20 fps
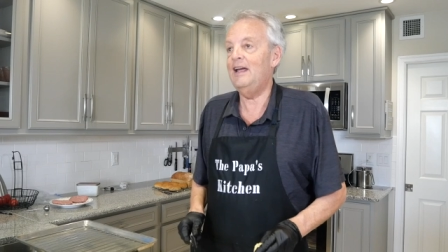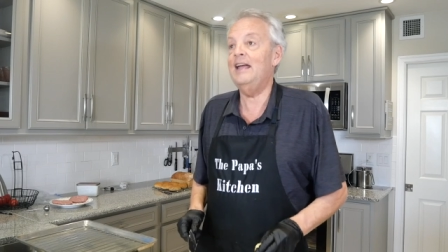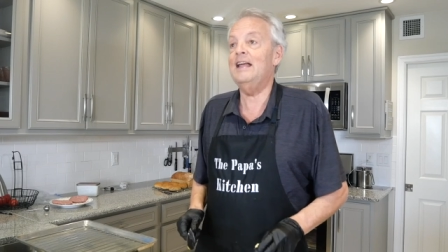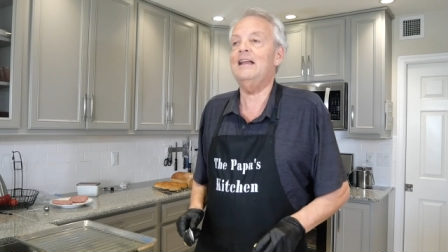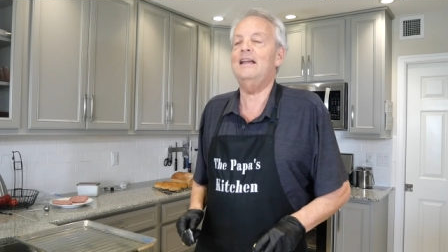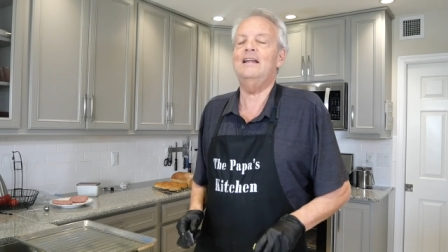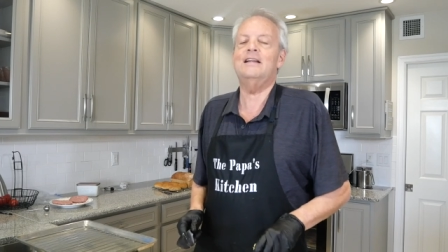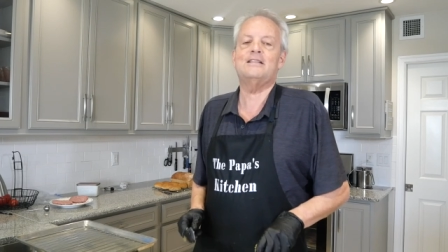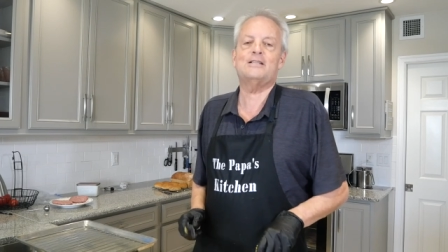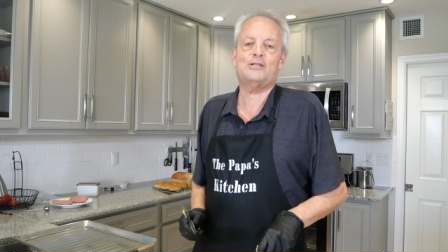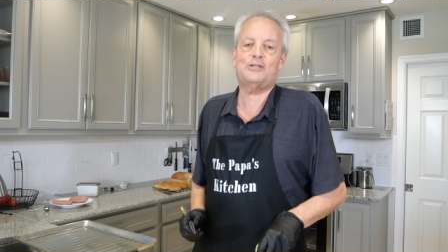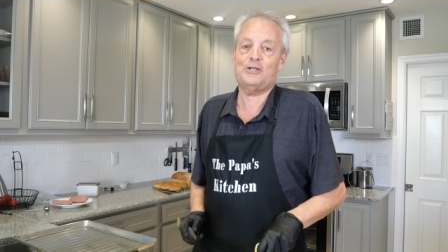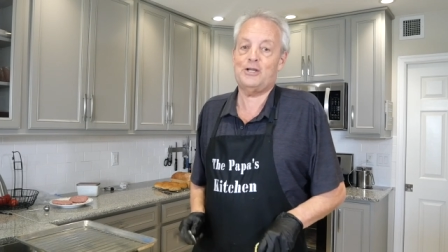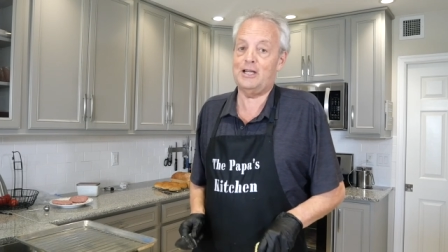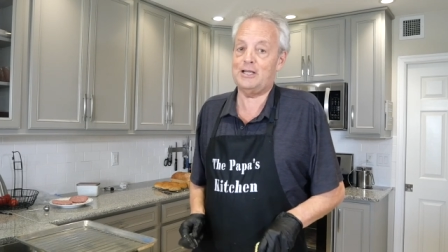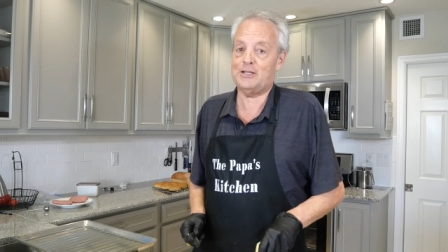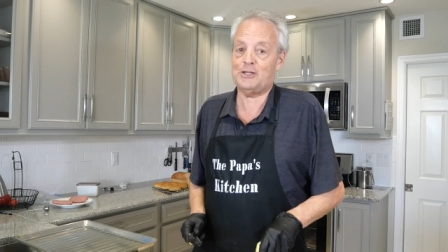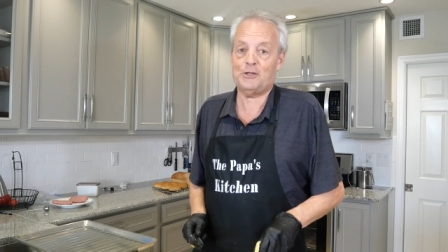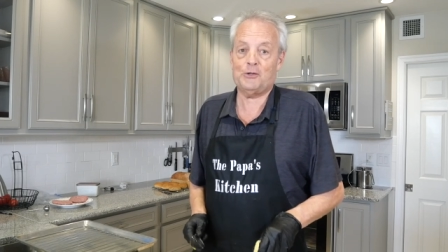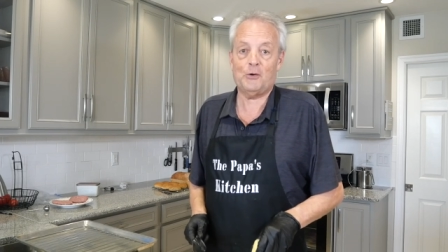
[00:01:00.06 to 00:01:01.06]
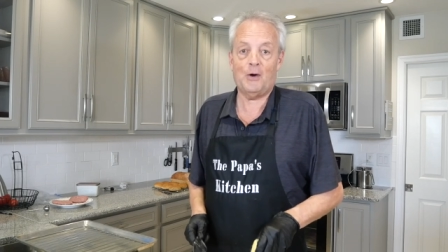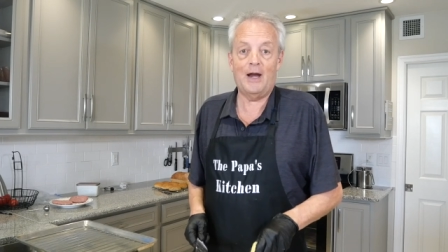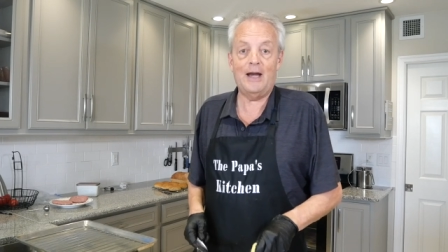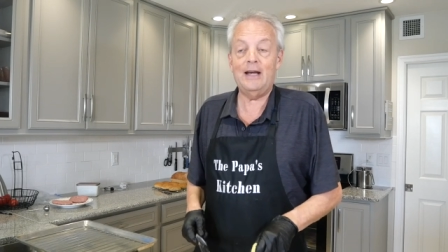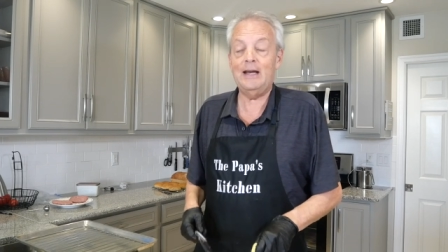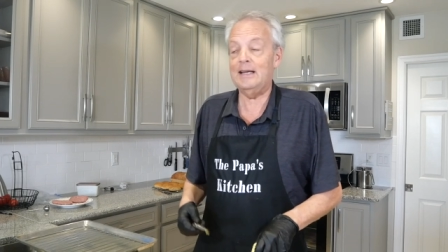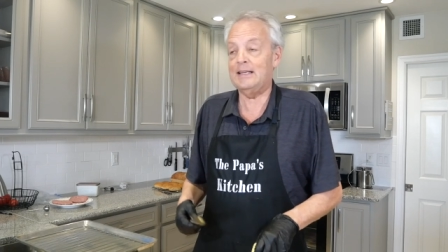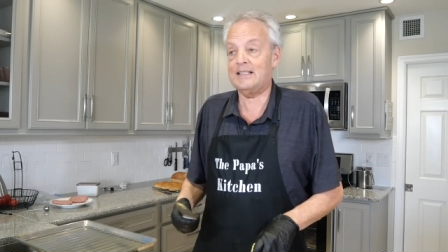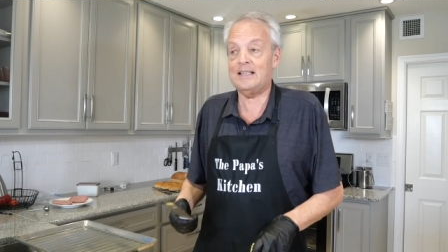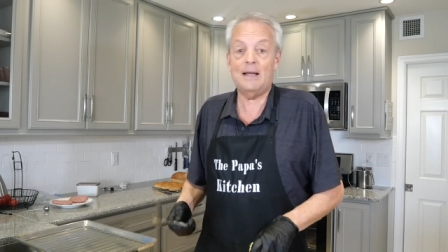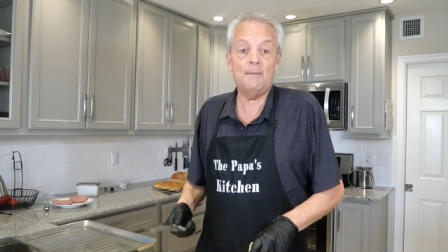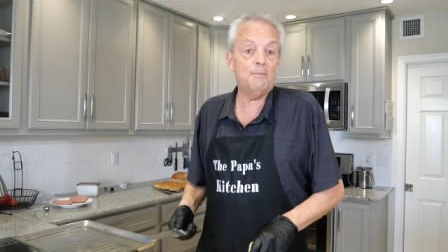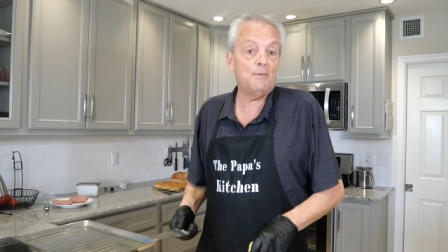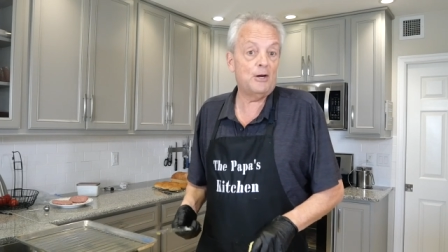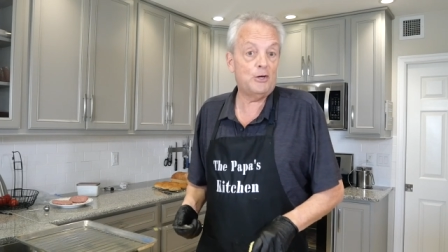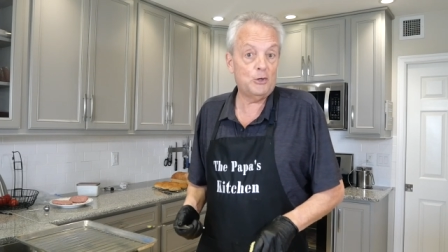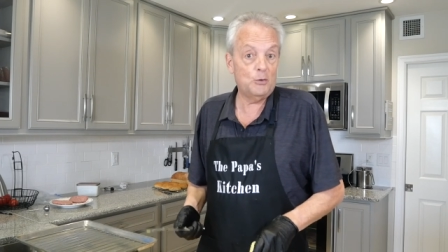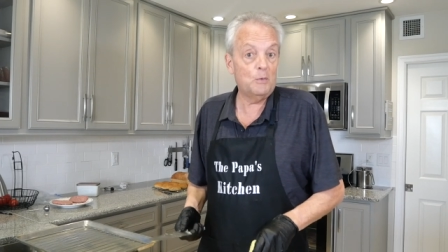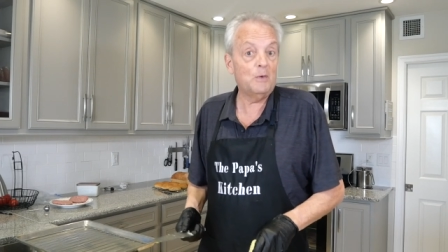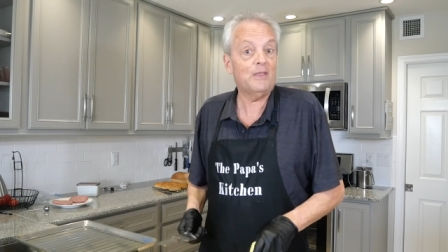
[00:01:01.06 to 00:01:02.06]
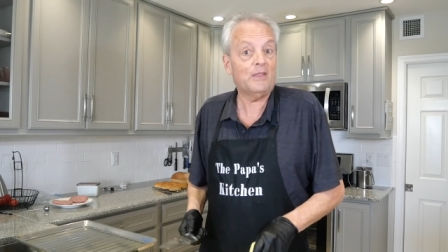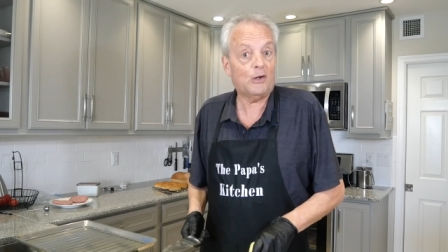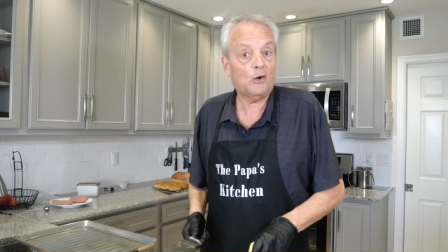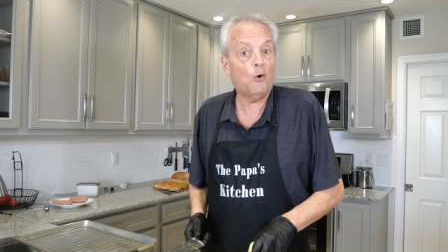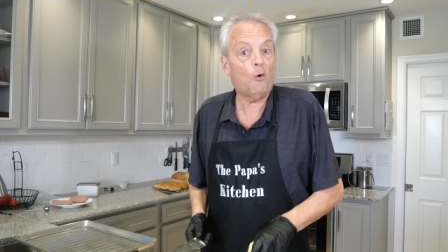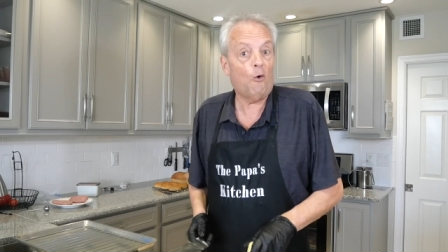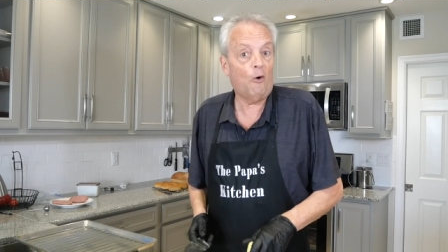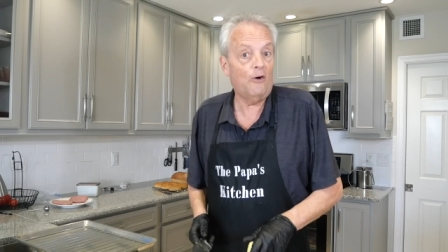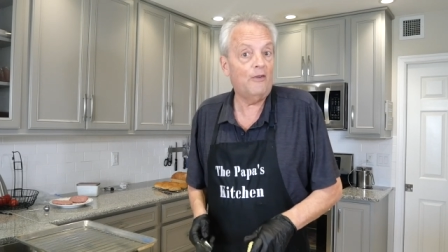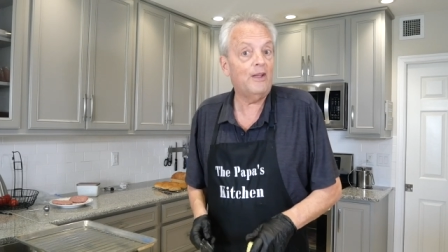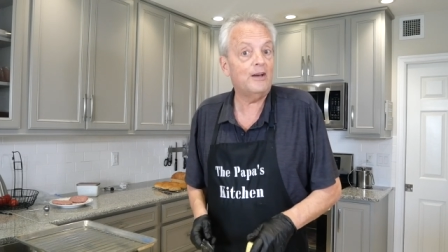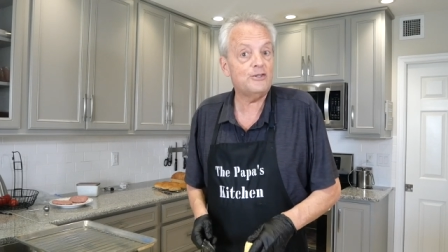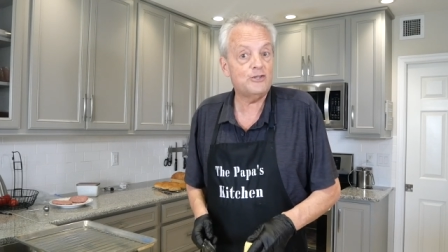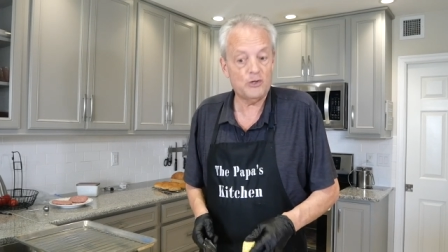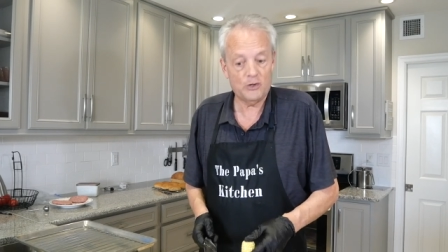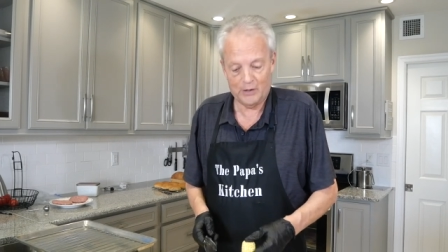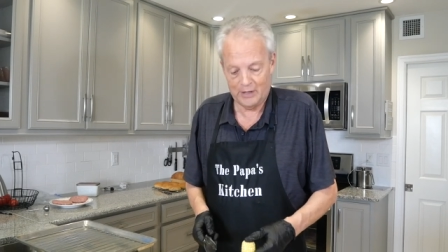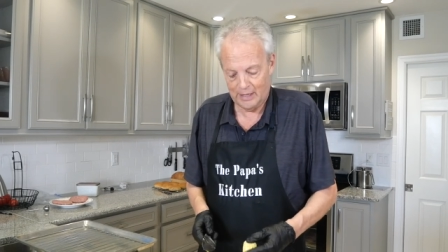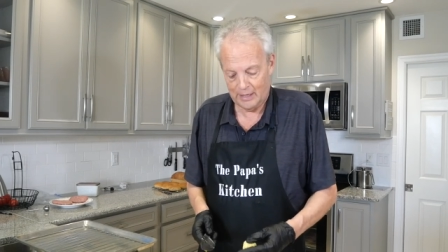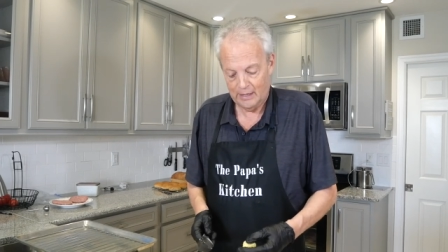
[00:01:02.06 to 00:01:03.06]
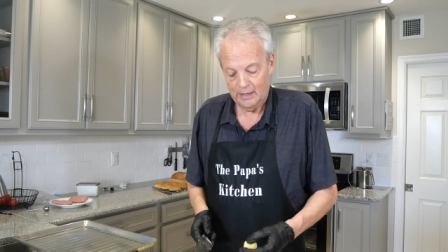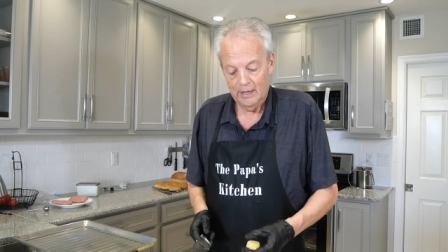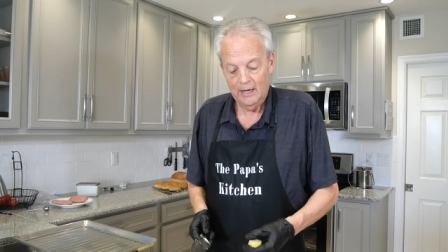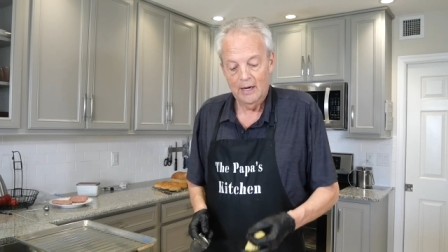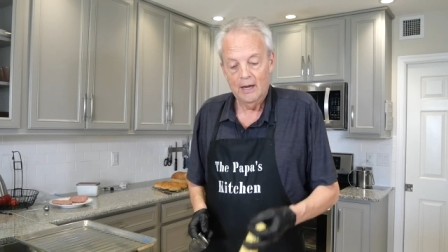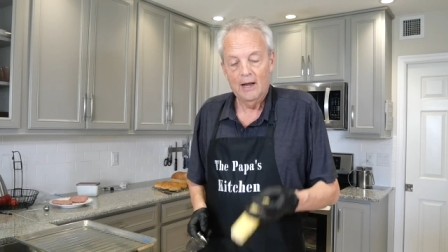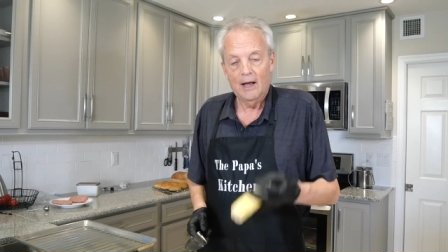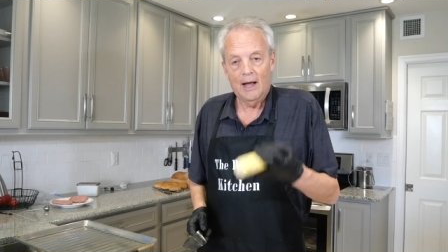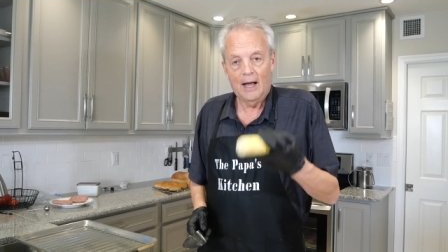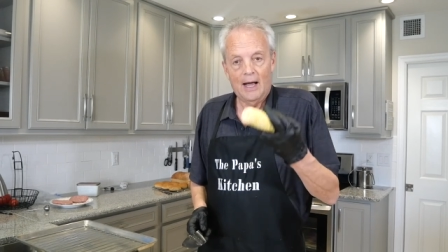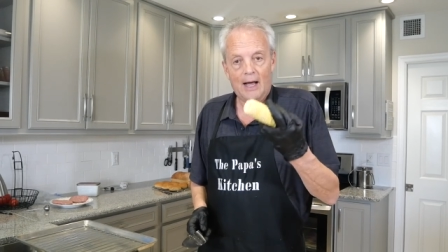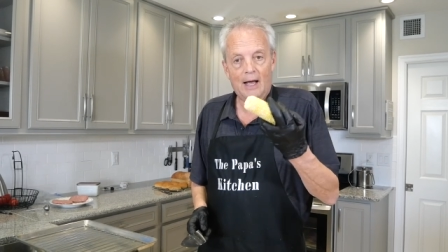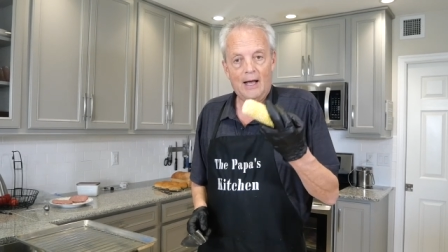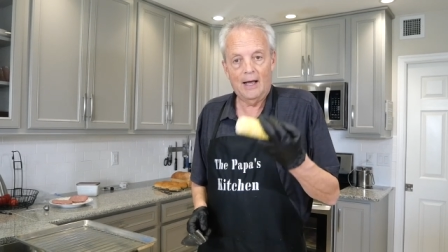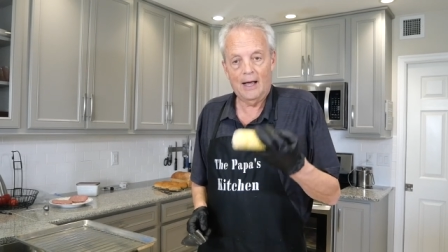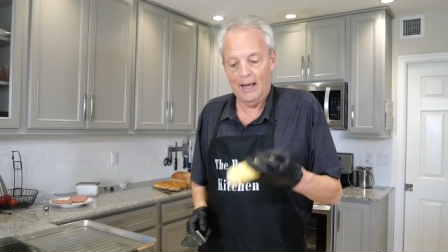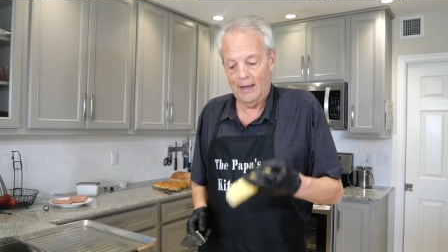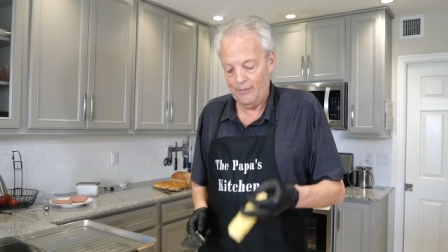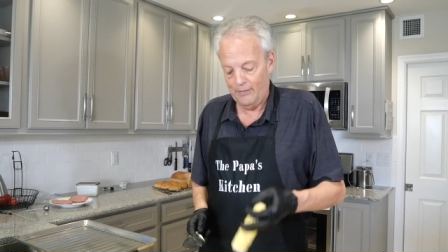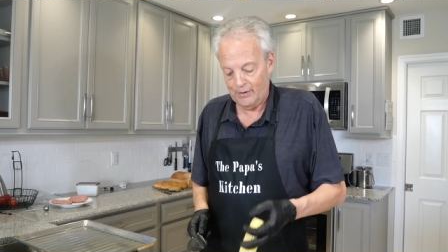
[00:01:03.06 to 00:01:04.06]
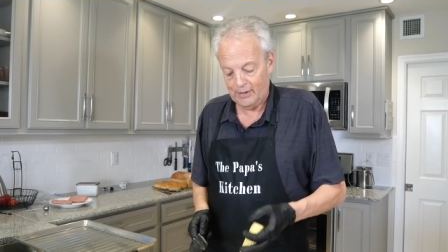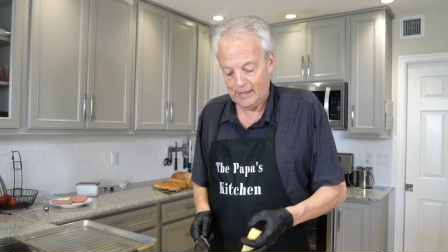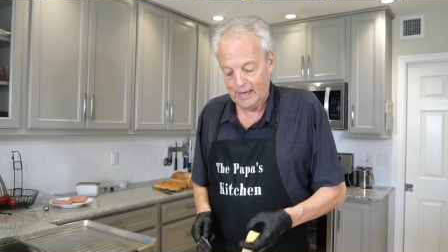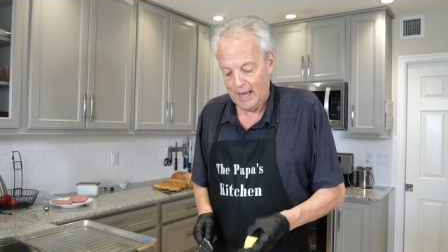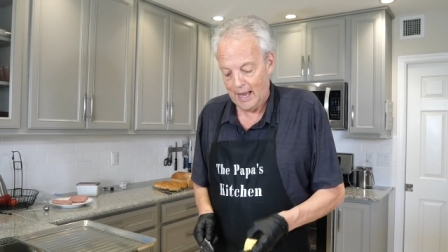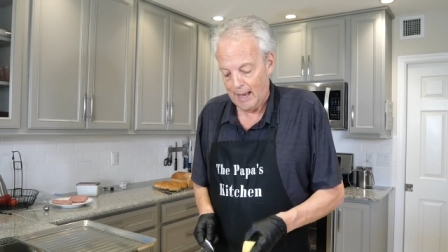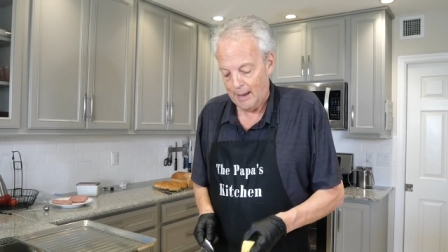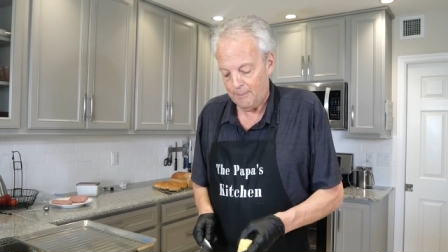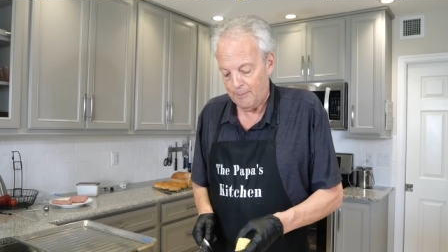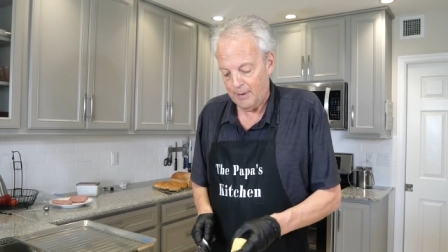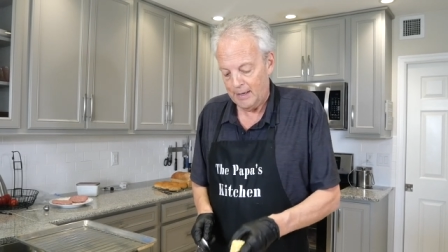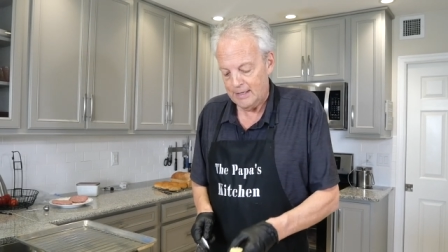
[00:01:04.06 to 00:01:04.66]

It is just great. It's something to do with the corn that you get uh, on the cob.